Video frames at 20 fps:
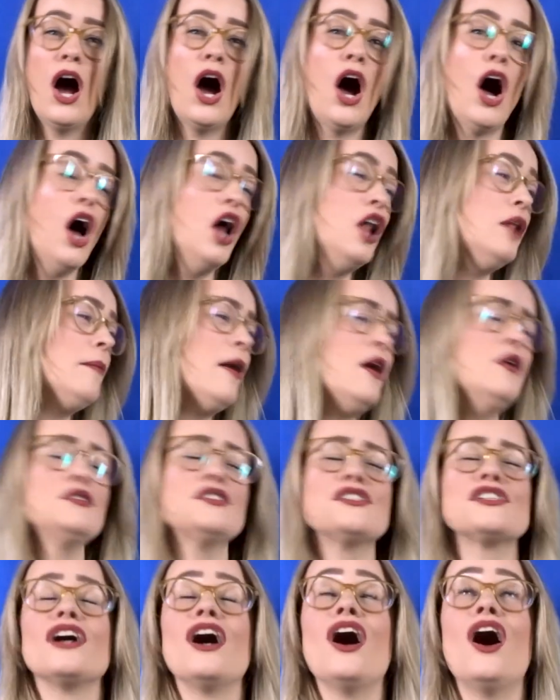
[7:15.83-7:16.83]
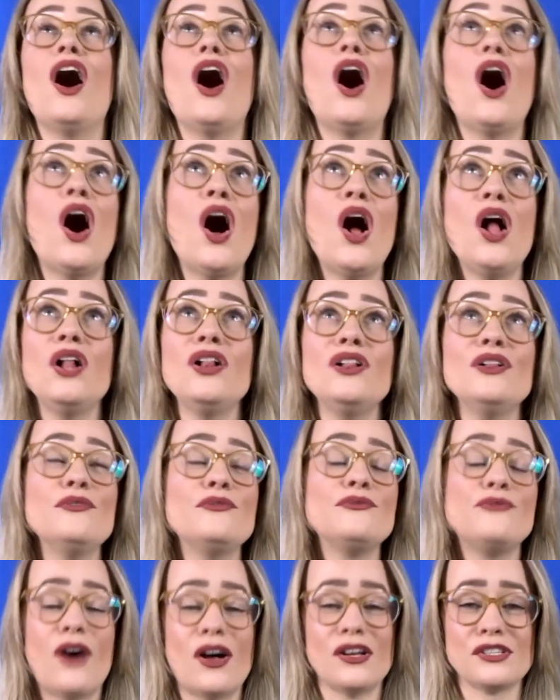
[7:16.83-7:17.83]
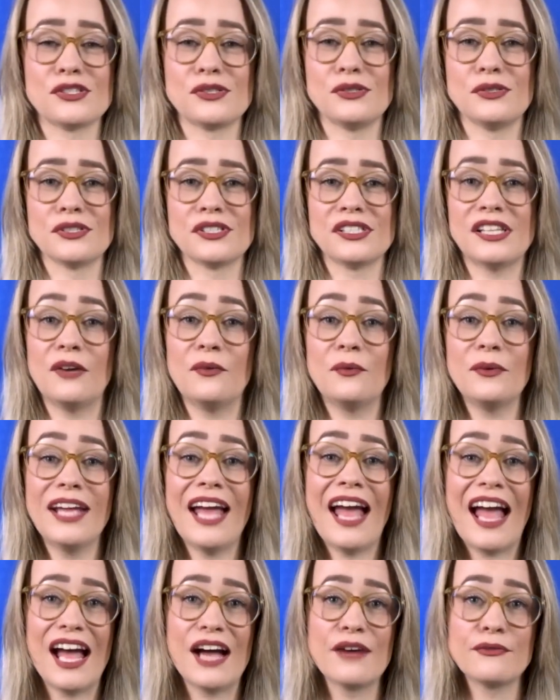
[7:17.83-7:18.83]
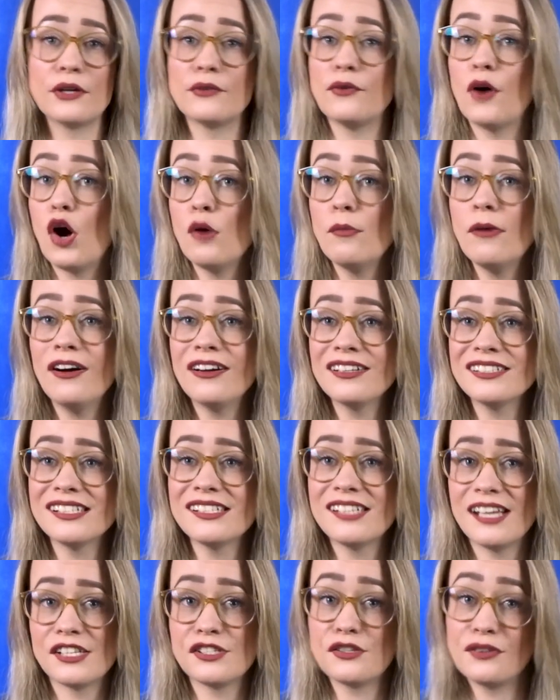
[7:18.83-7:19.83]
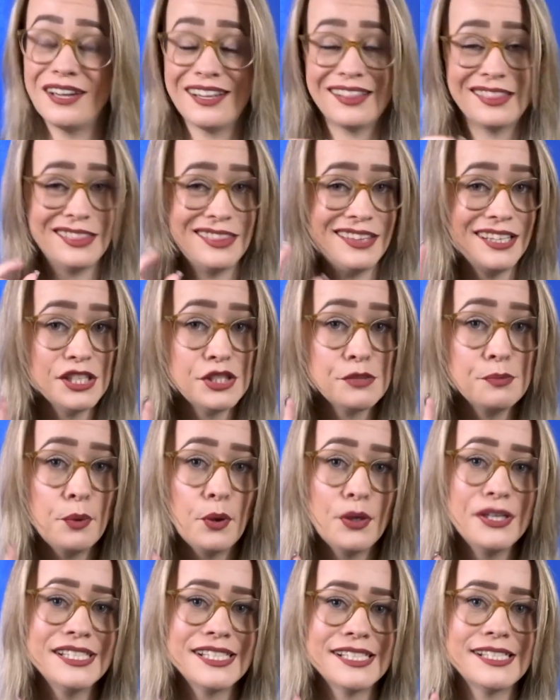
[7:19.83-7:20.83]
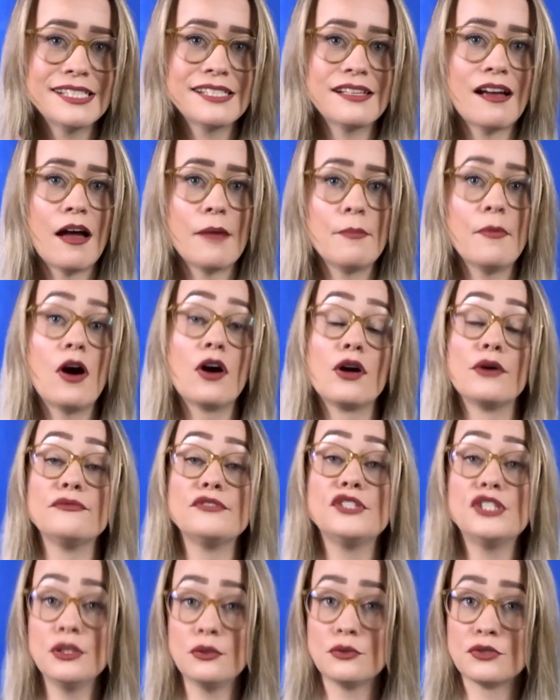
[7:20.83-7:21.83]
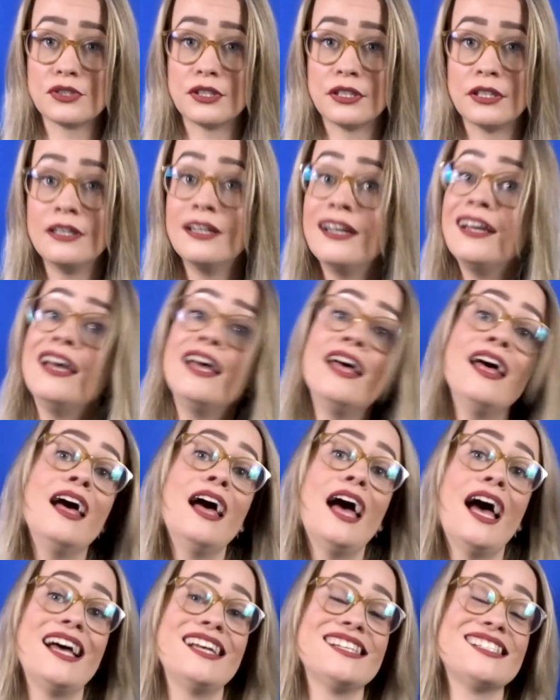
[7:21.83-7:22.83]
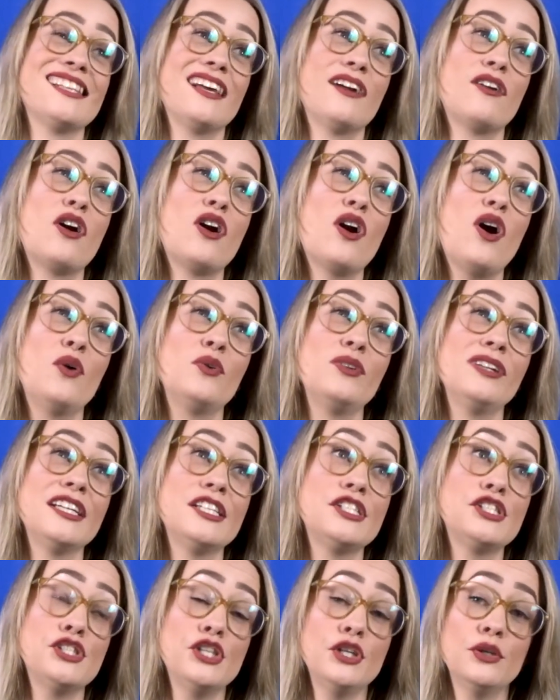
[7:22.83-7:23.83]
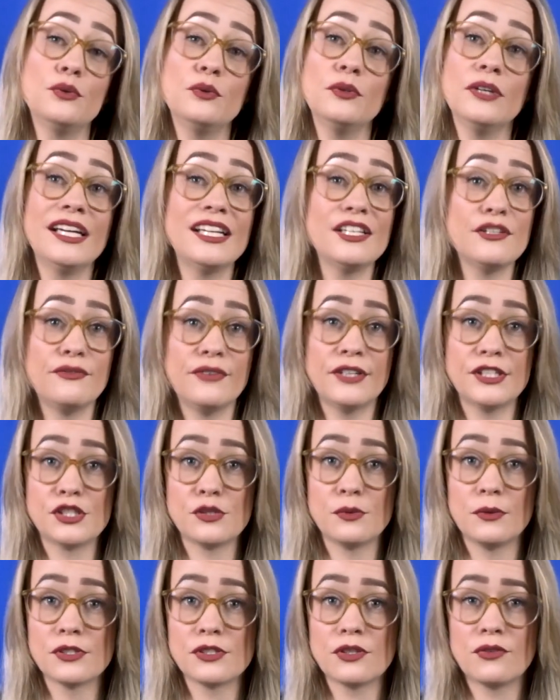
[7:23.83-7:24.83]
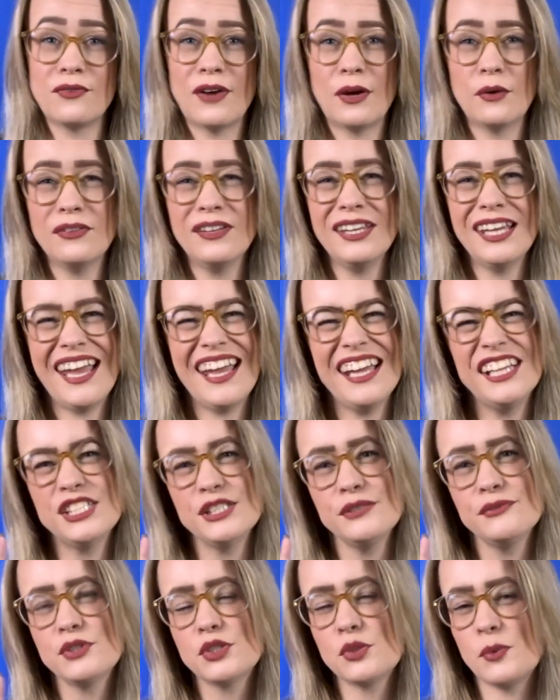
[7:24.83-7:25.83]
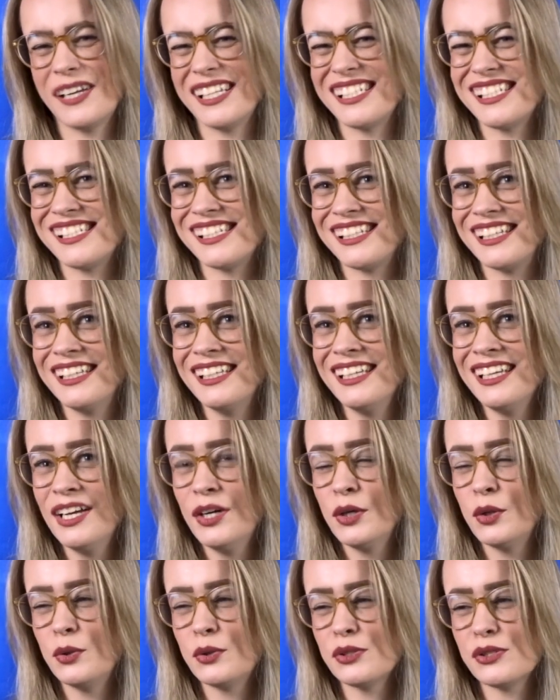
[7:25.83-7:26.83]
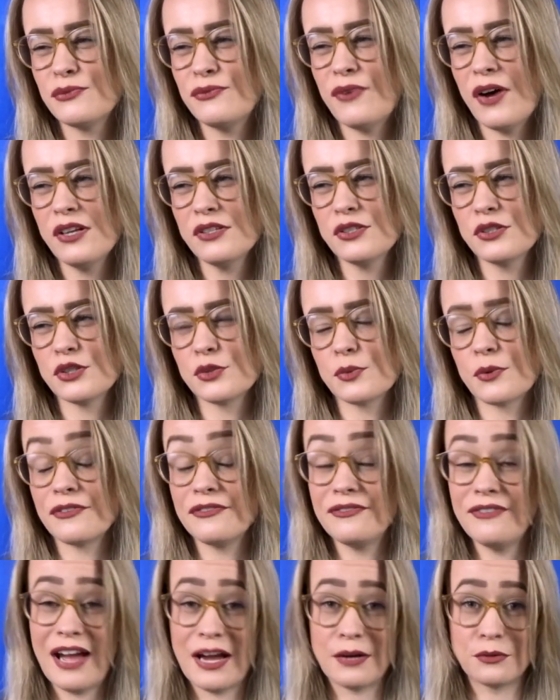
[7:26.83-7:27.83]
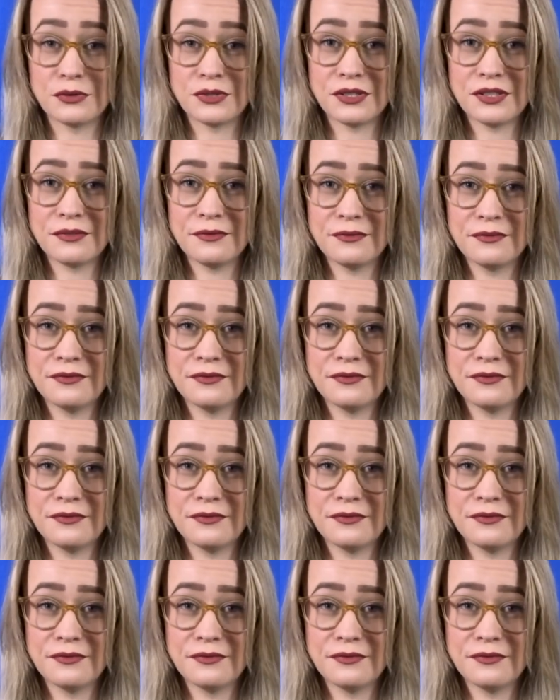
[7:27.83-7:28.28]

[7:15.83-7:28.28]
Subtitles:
Almost all fossils that we have of Homo antecessor at this point in time are of children, as there are only 2 individuals around the age of 20 whose fossils were found.